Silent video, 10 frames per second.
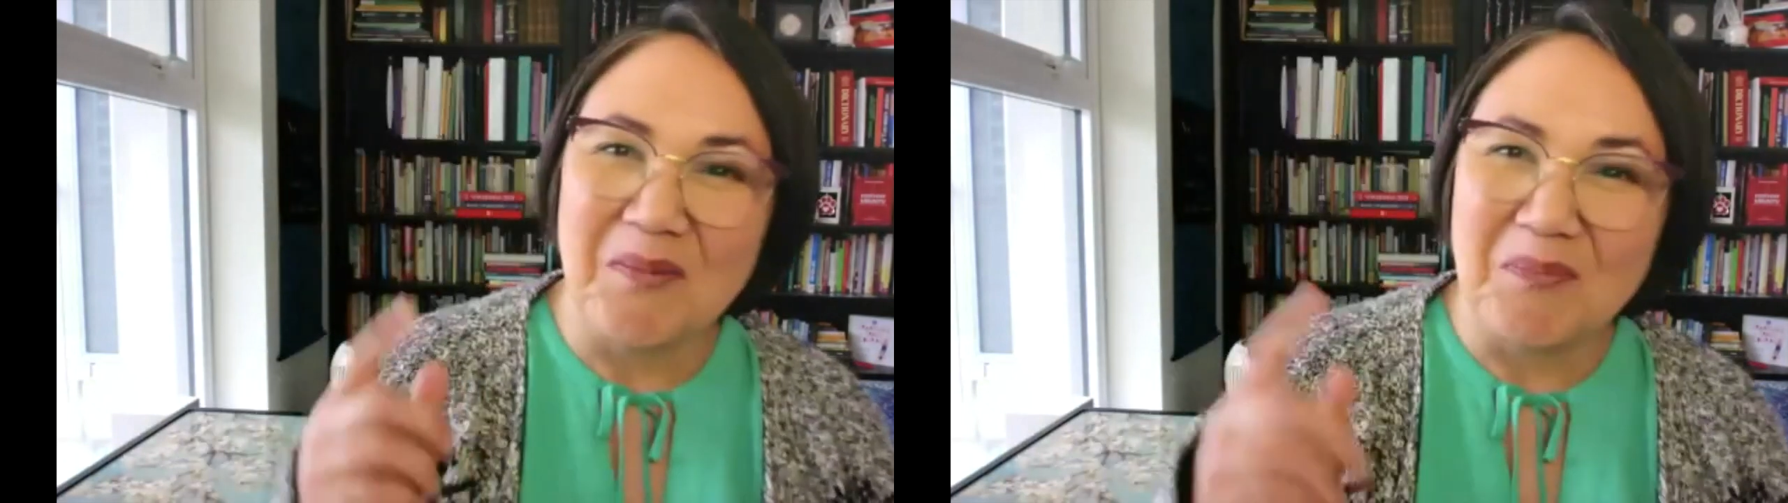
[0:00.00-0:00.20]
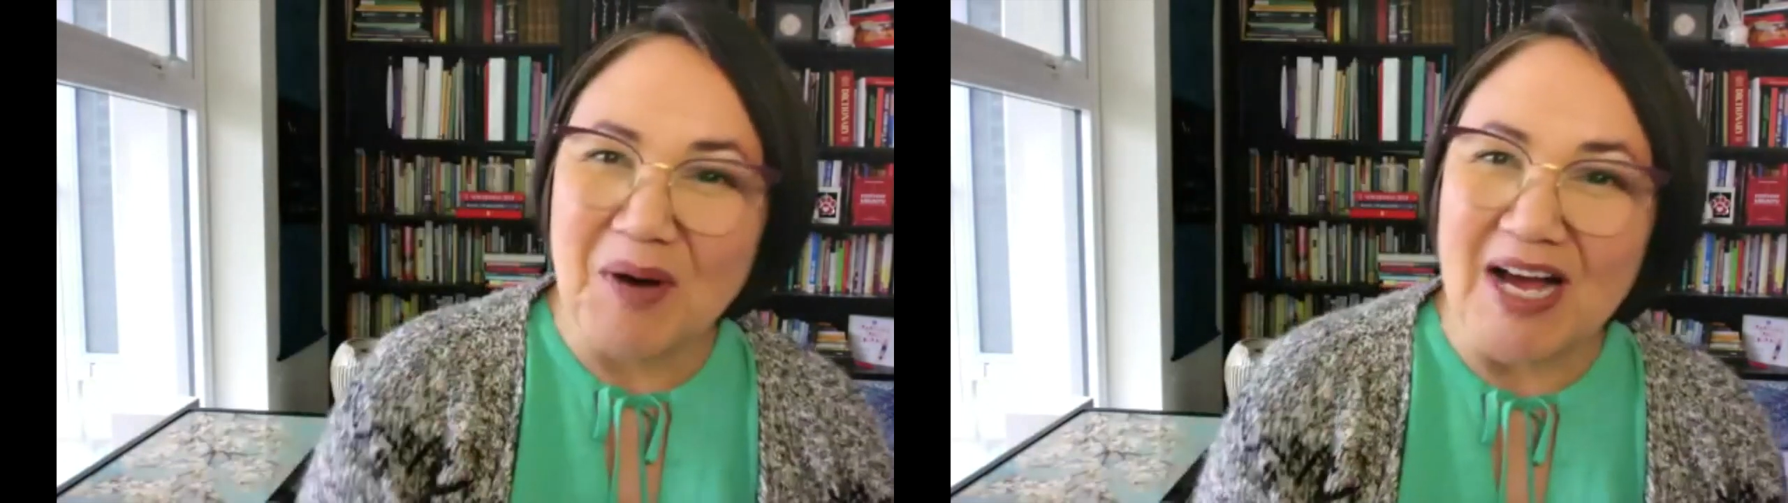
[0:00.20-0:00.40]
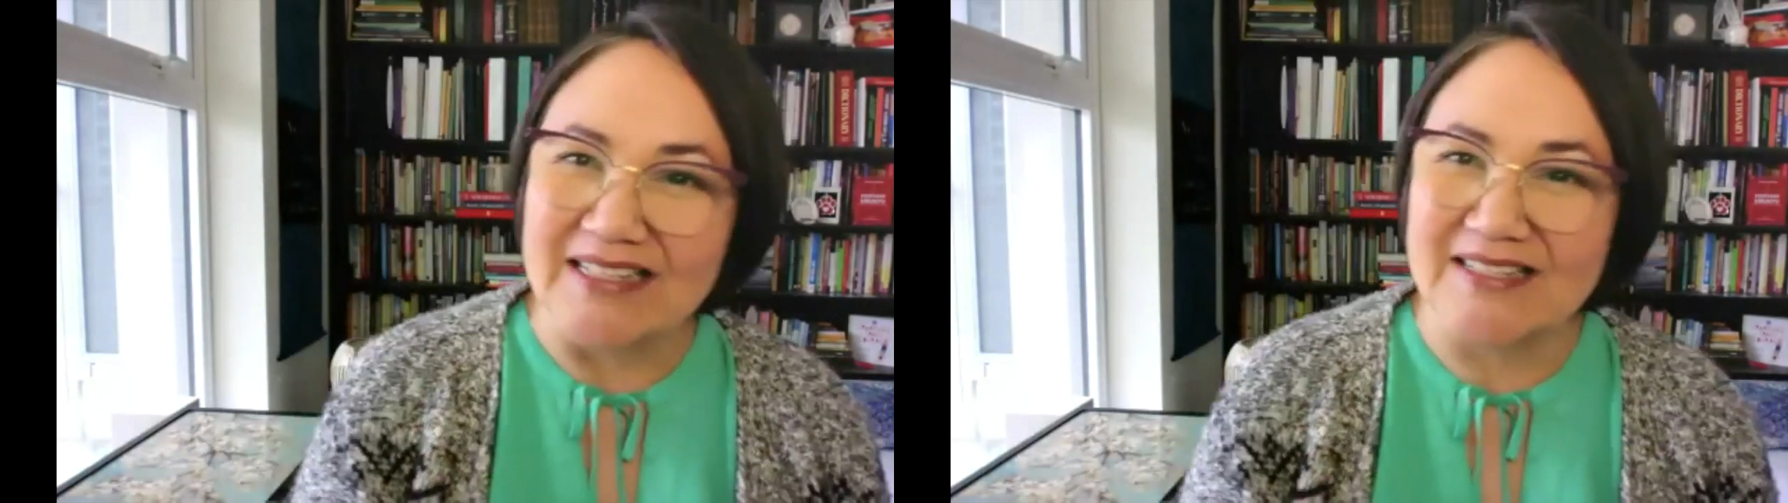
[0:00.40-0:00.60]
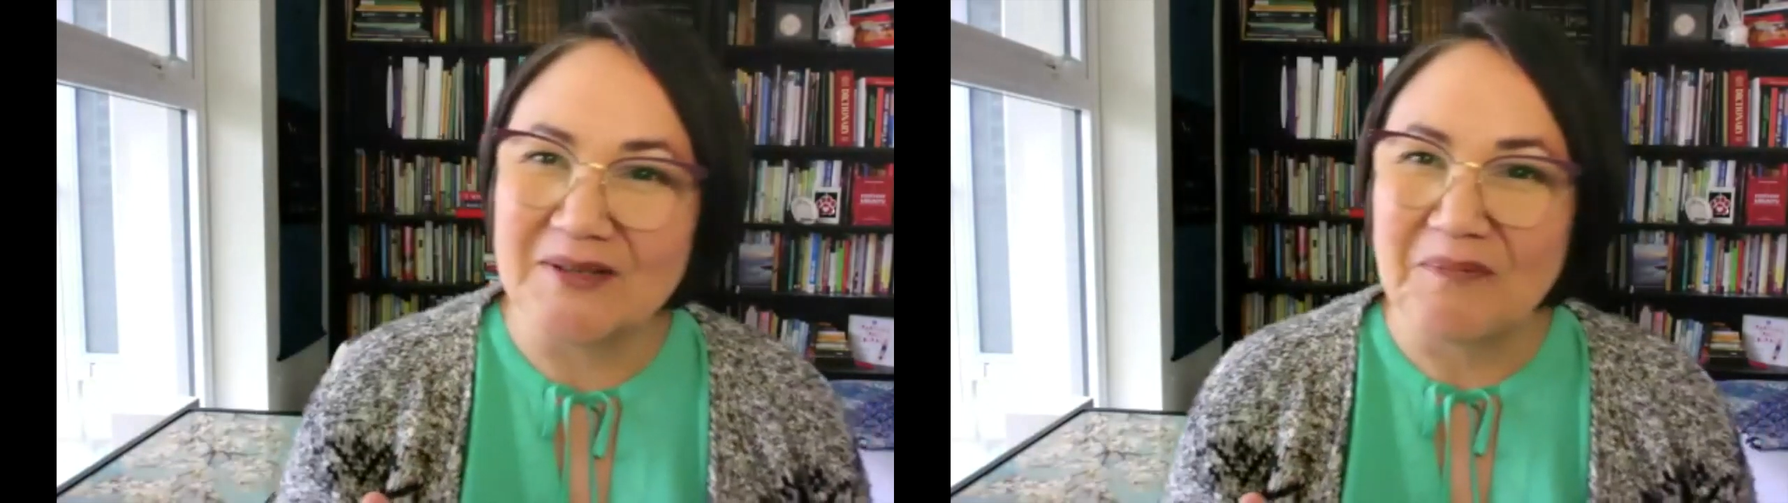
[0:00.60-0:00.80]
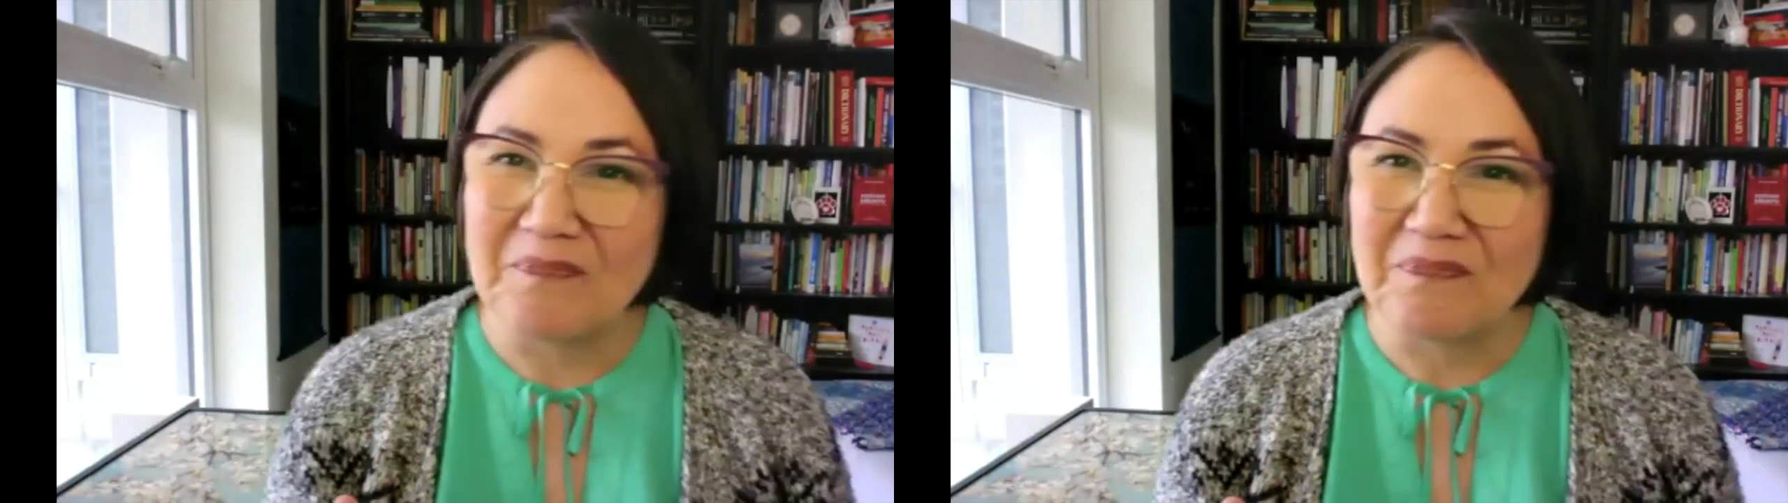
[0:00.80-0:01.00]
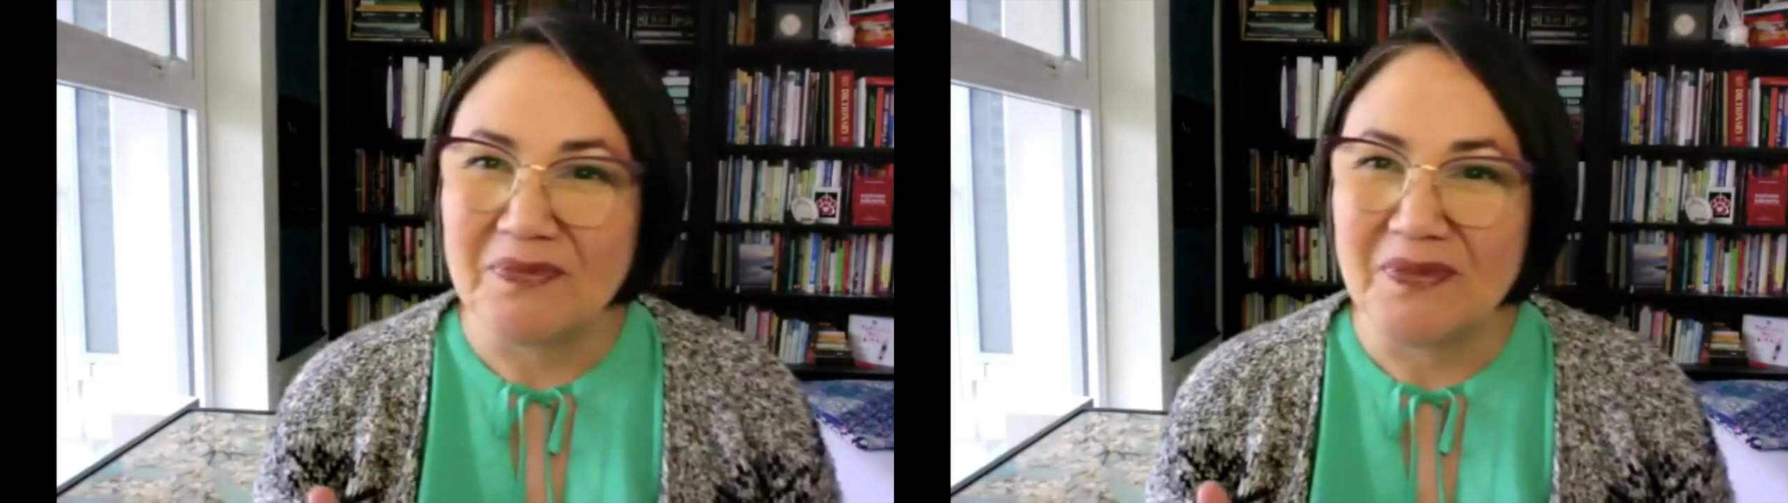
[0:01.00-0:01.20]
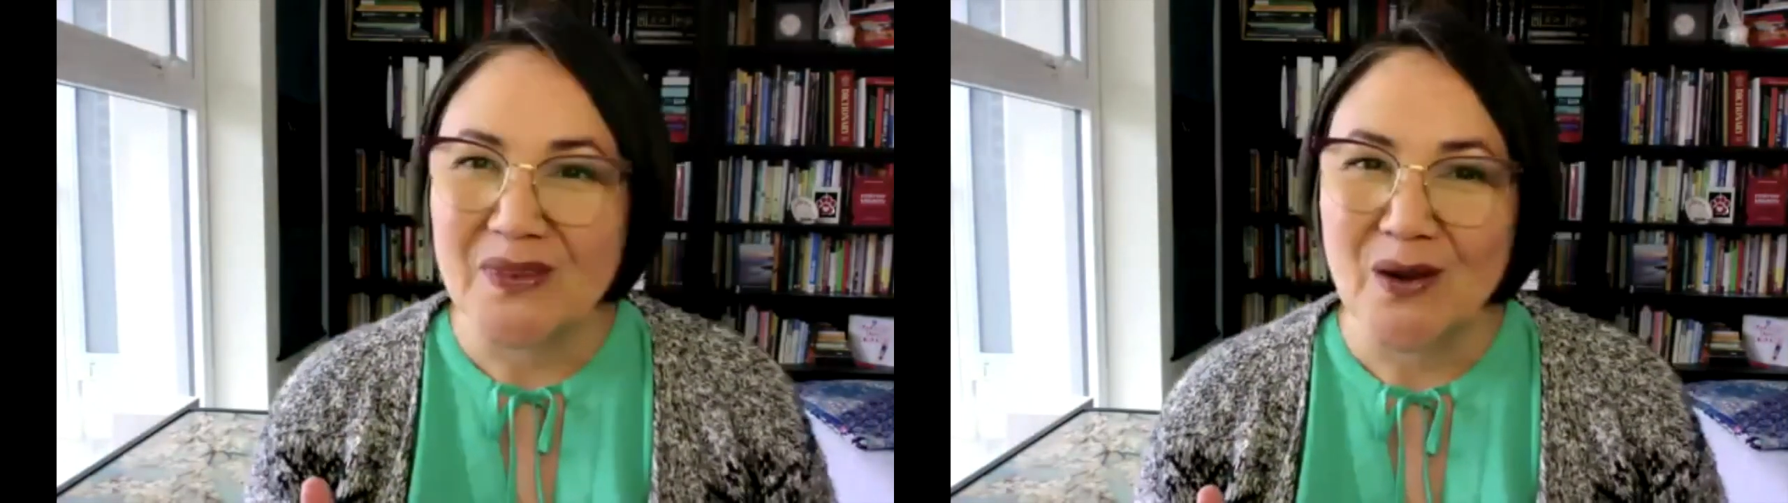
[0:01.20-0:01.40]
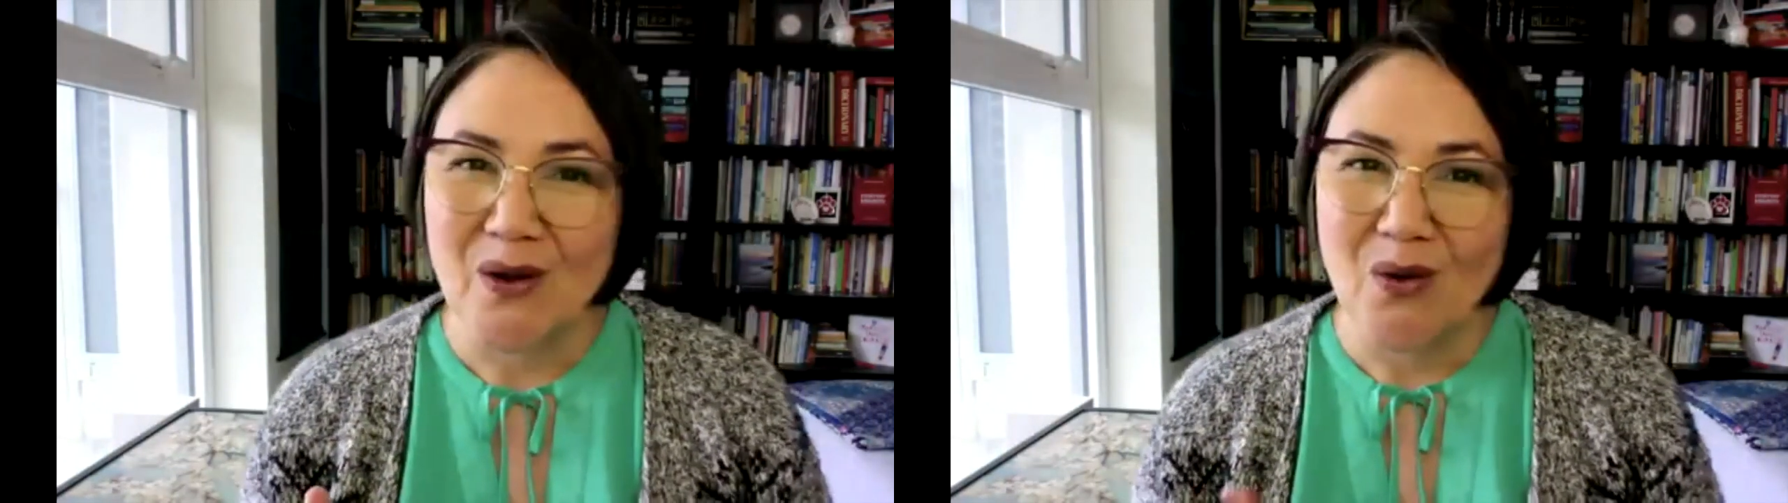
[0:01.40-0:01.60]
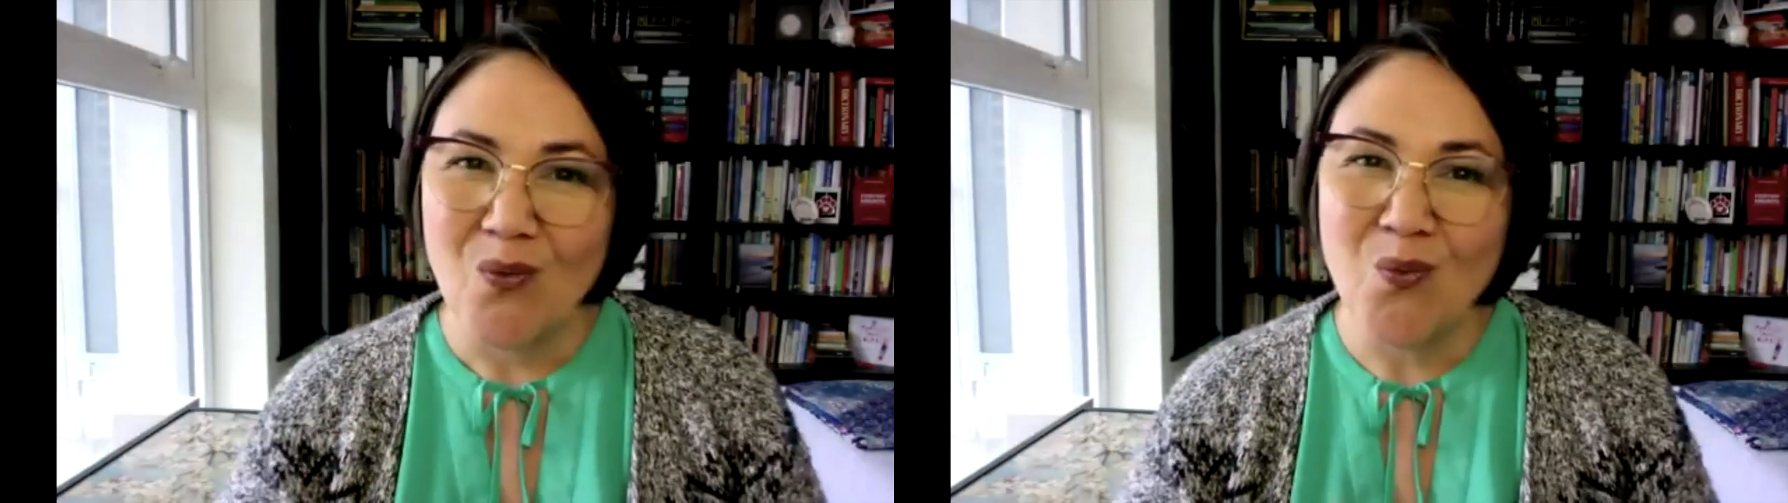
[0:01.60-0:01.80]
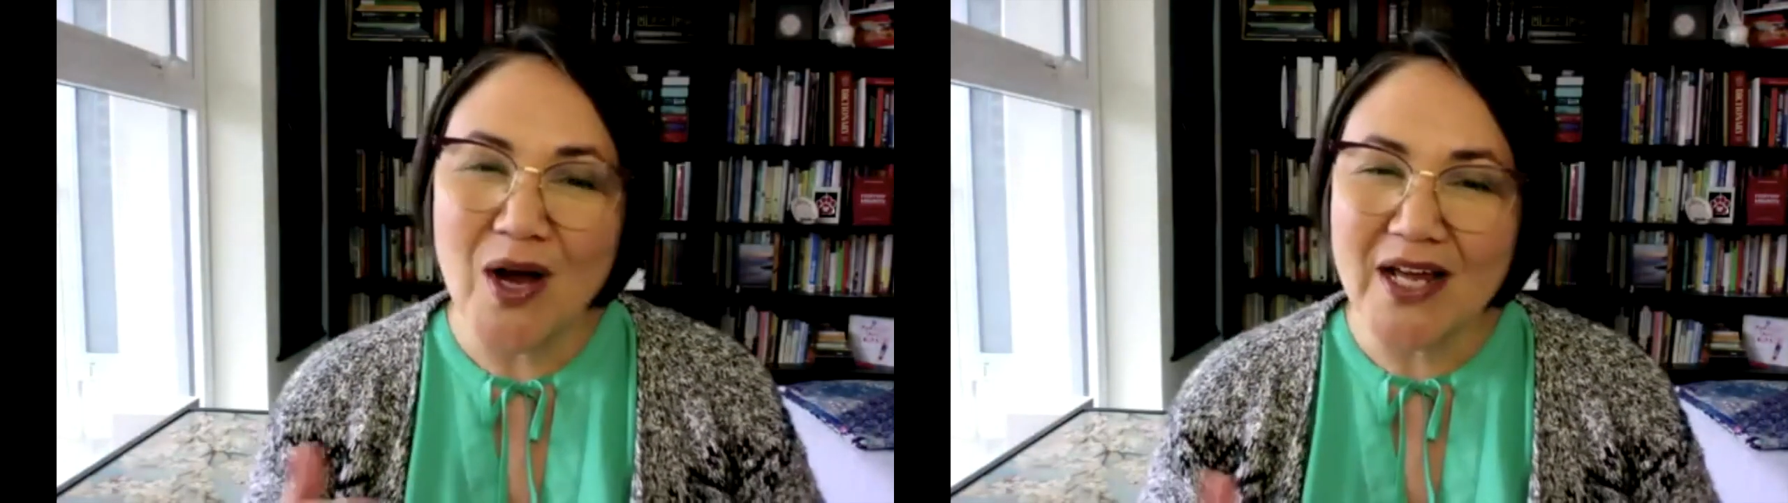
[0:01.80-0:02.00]
But
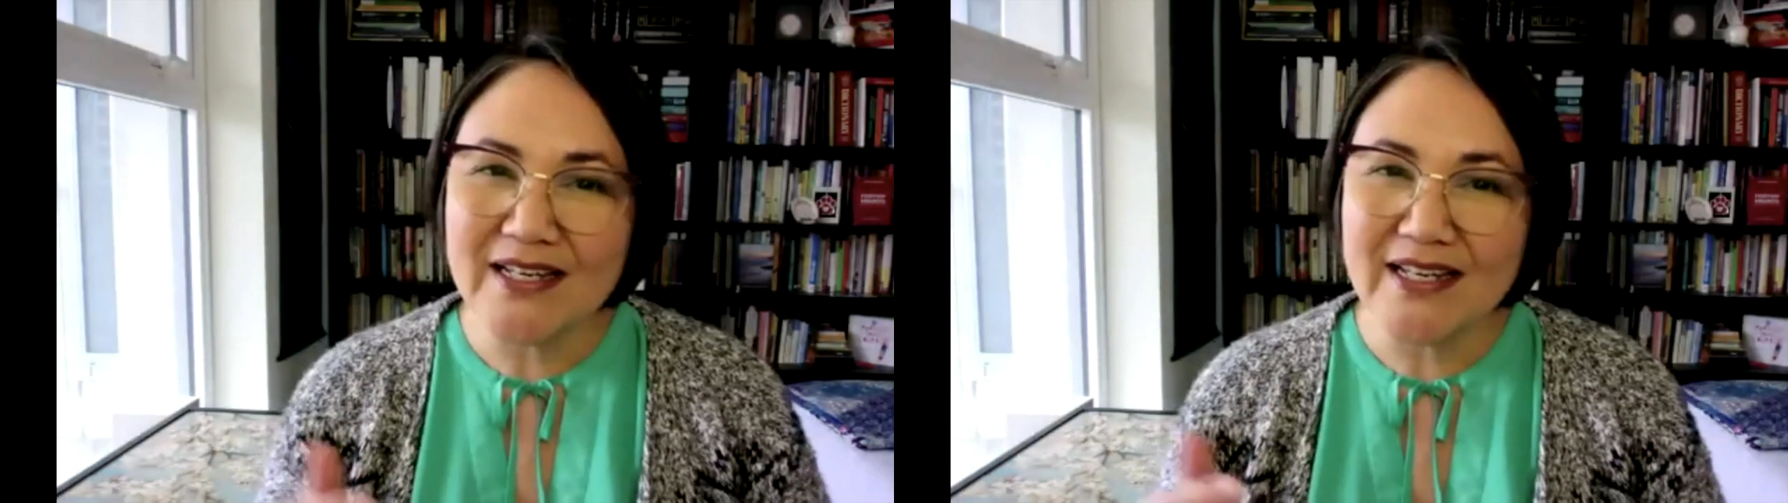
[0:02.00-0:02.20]
what